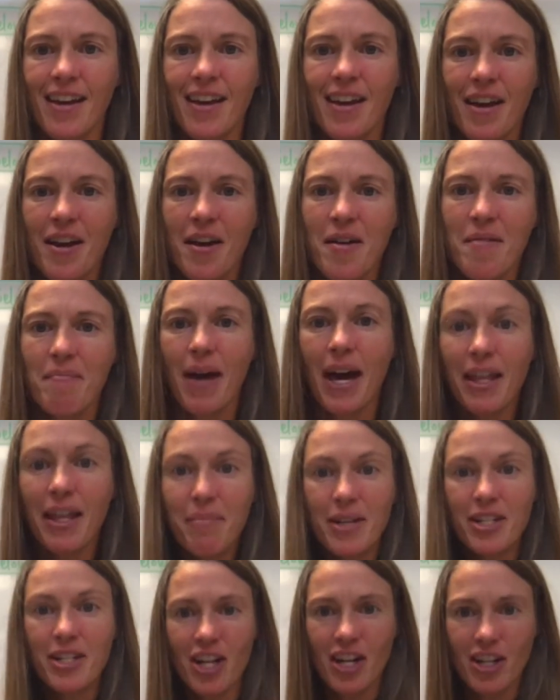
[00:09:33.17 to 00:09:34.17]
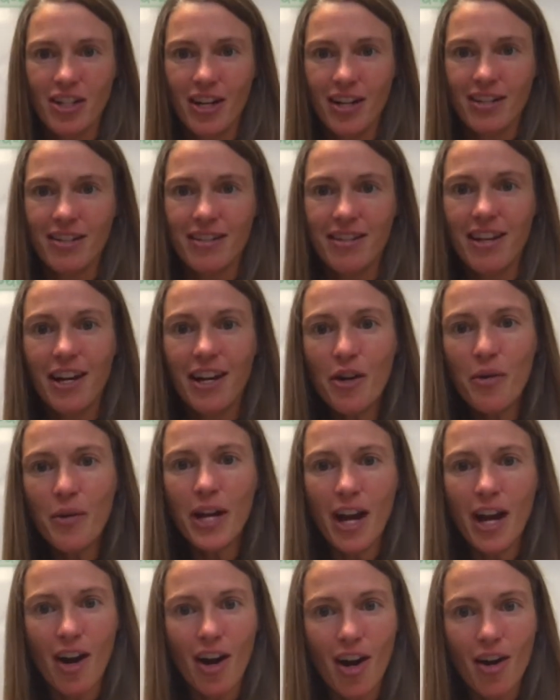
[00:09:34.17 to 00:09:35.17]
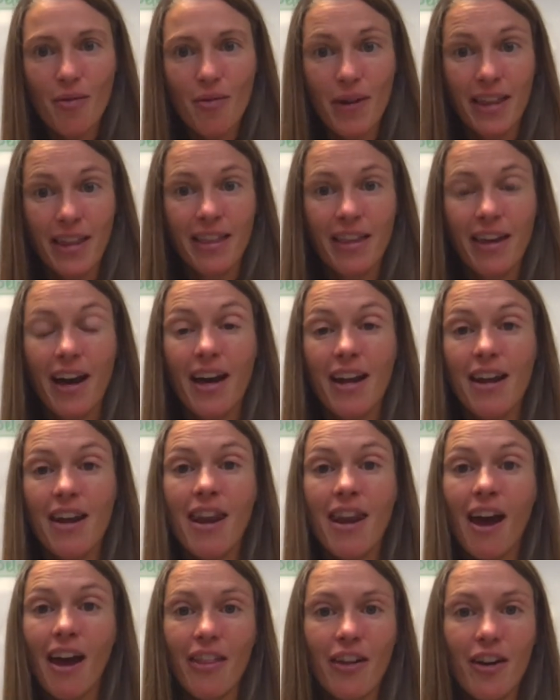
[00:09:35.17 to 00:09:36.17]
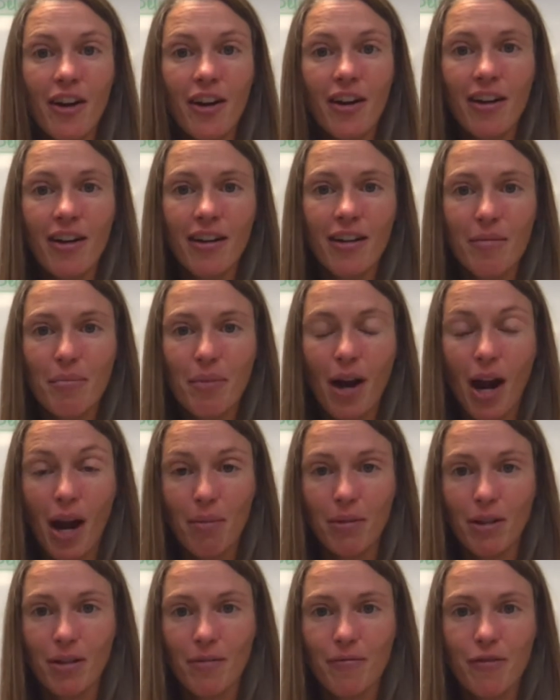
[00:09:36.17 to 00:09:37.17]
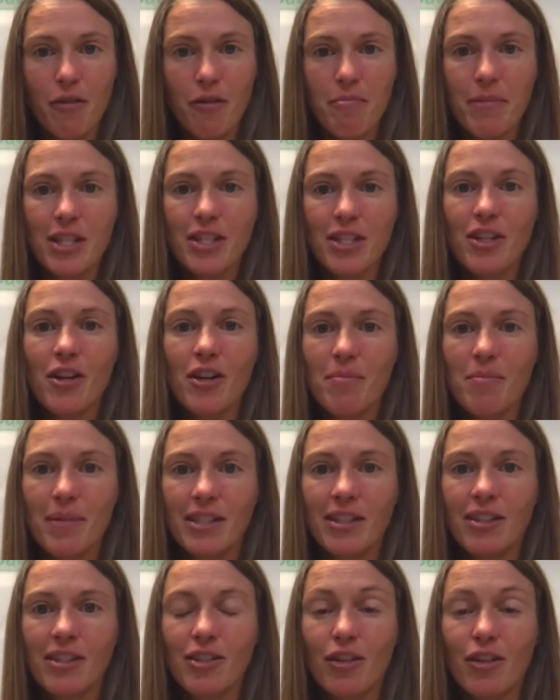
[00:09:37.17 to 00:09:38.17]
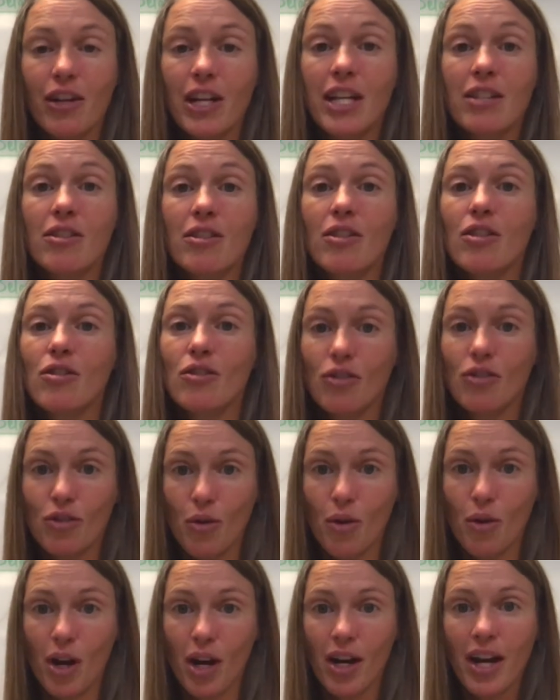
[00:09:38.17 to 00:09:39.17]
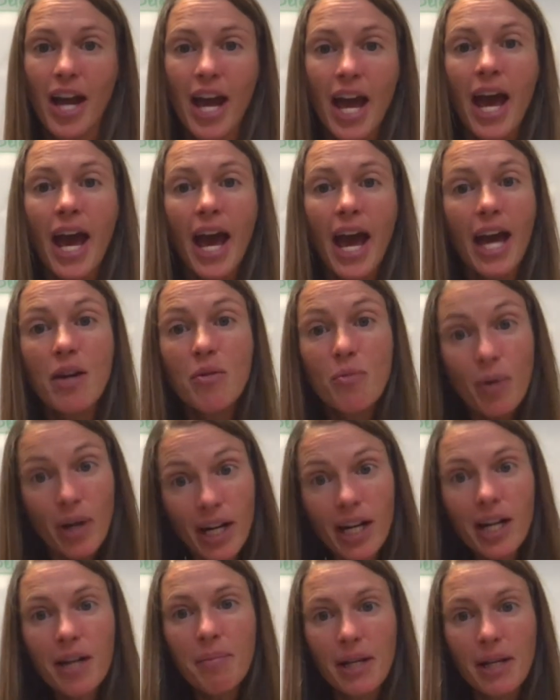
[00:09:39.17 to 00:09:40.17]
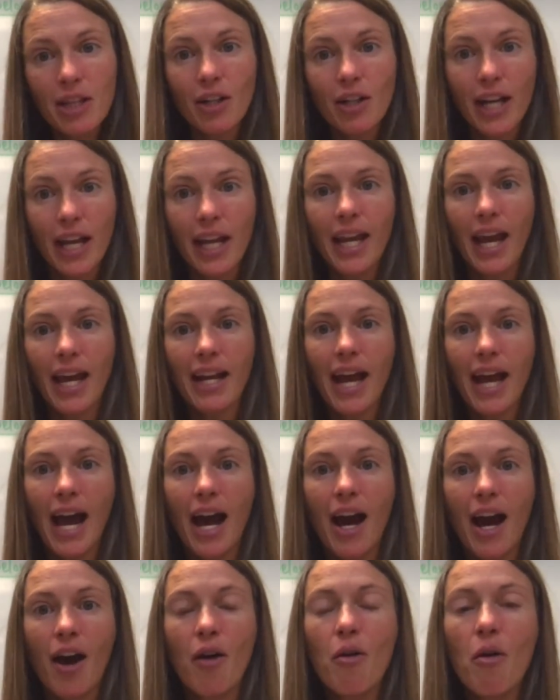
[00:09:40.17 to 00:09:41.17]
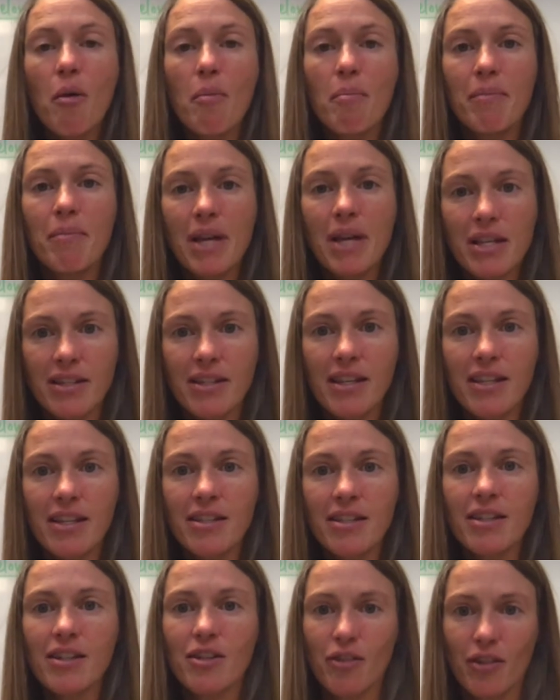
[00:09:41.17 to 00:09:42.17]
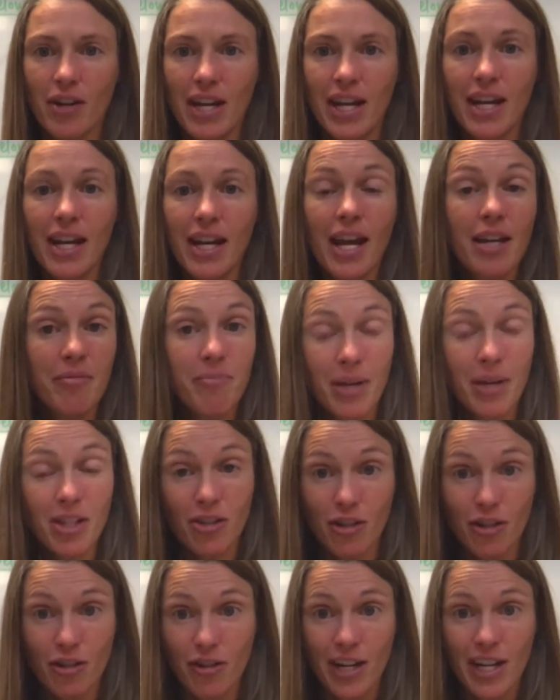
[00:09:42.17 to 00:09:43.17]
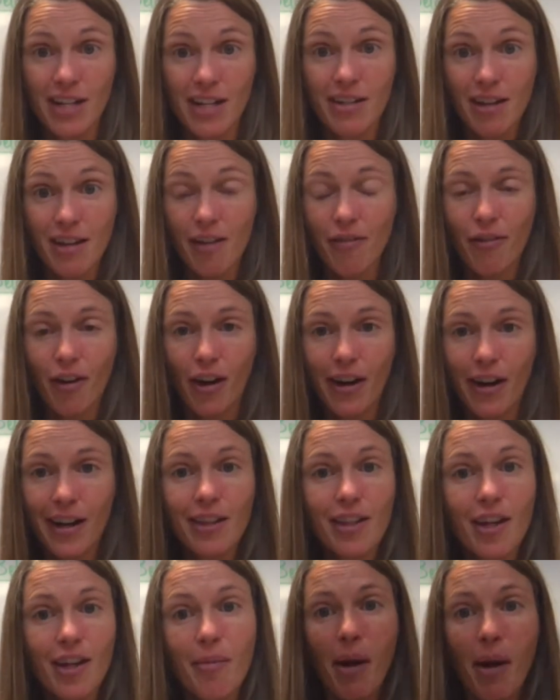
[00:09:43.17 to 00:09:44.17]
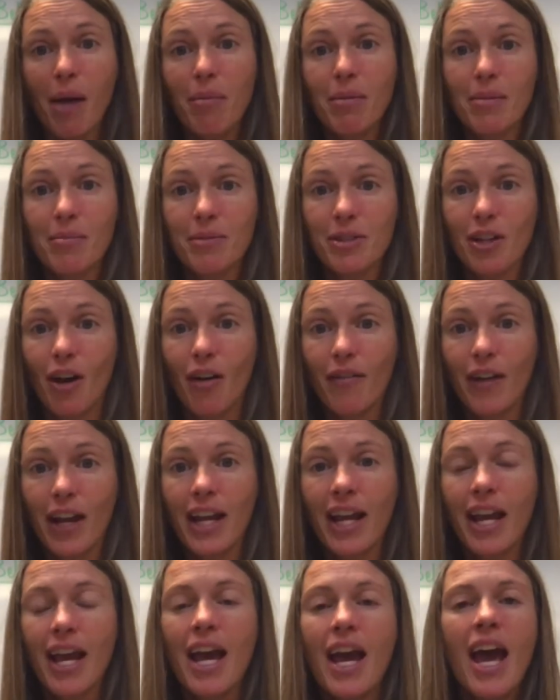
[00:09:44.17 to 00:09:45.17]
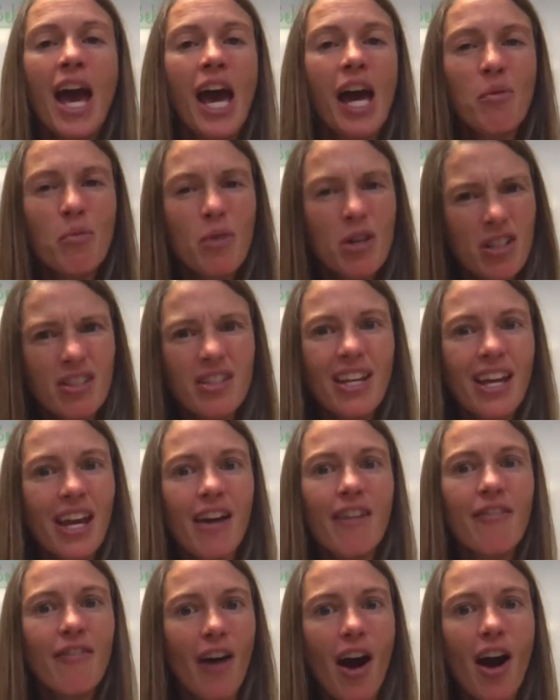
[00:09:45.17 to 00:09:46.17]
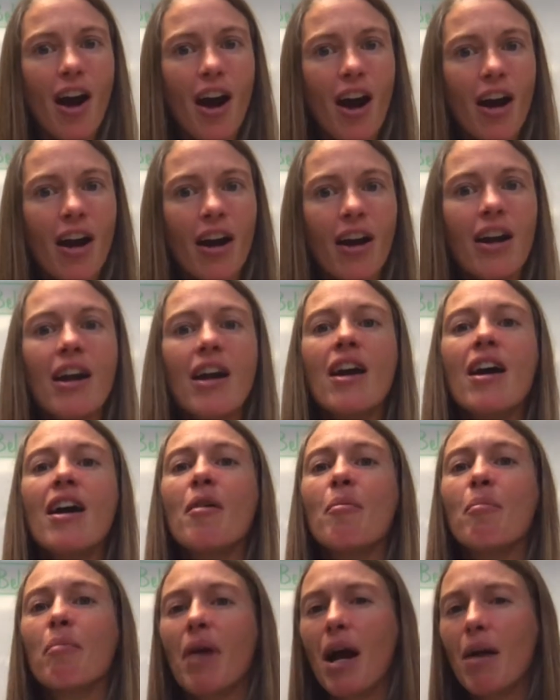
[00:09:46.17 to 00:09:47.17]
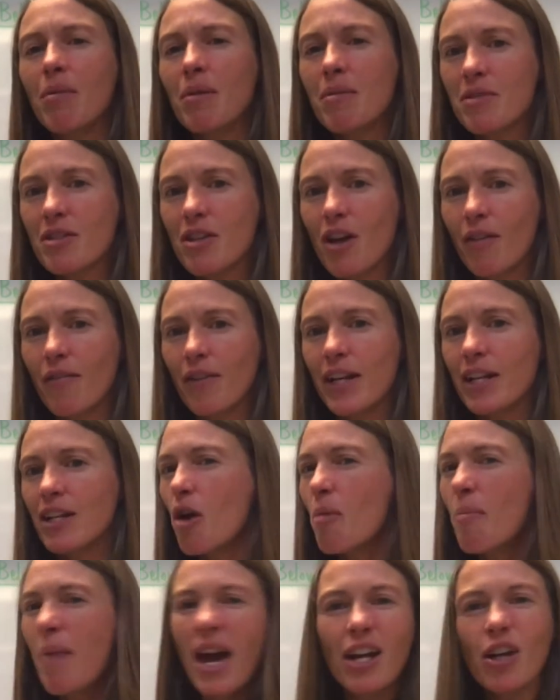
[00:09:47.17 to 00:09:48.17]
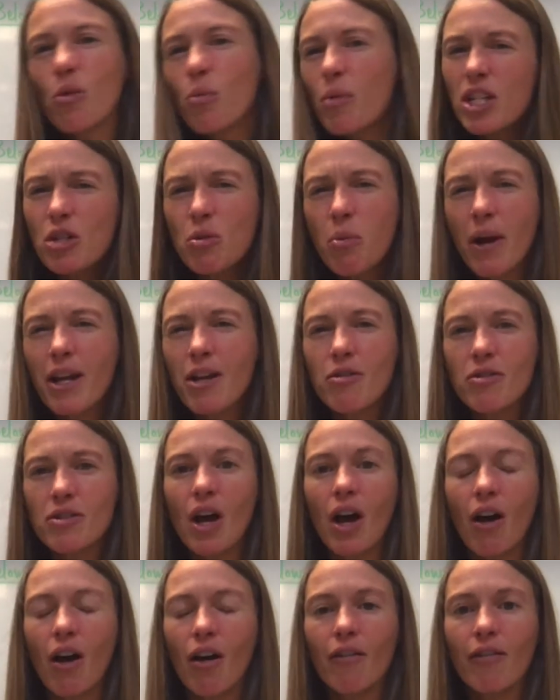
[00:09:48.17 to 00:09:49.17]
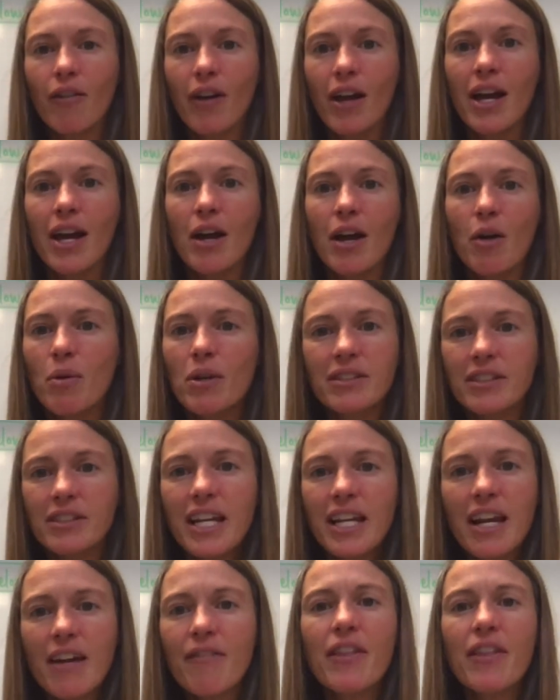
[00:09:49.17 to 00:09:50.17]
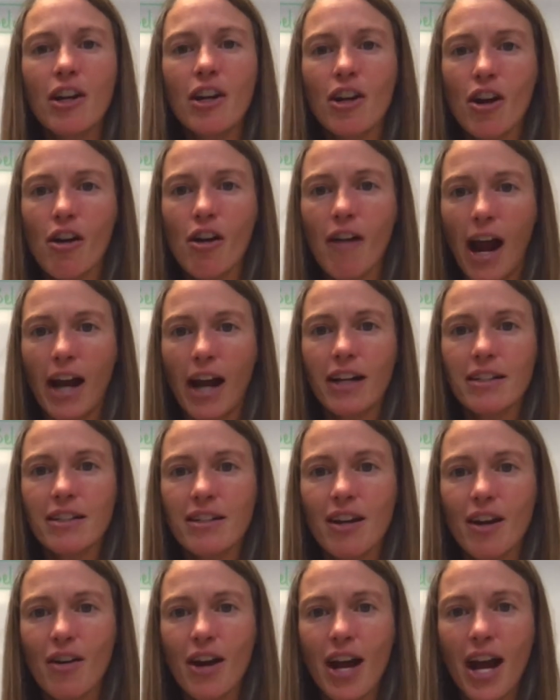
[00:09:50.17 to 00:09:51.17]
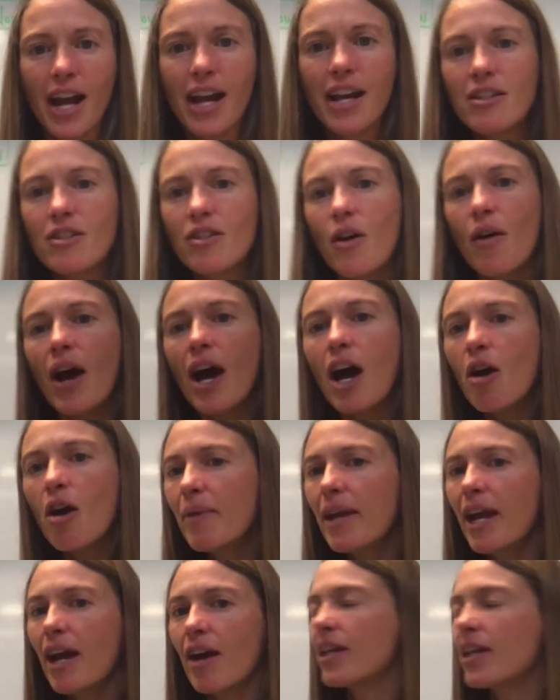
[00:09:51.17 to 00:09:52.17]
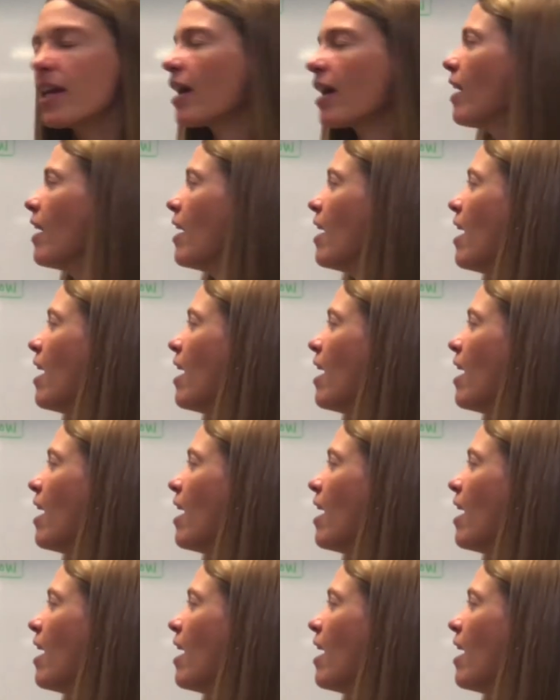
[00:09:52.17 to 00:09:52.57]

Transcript: Math magicians, here we are with another problem for Mr. and Mrs. Green's store. And we're going to be looking at how Mrs. Green and Mr. Green differ in their problem solving. And we'll see if our problem solving, no matter which way you solve, we'll see if they're correct. Okay, so help me out here.